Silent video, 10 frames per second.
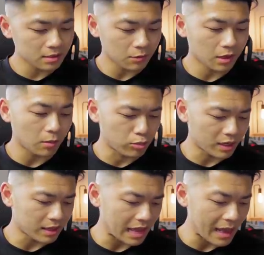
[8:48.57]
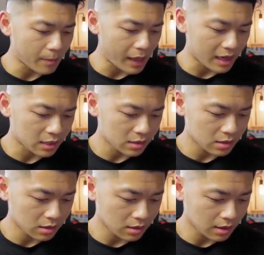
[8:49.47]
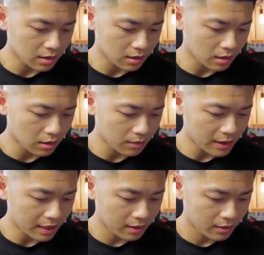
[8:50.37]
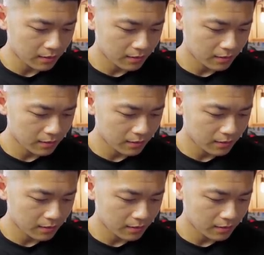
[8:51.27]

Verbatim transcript: So we're gonna bring that back just to get the color back.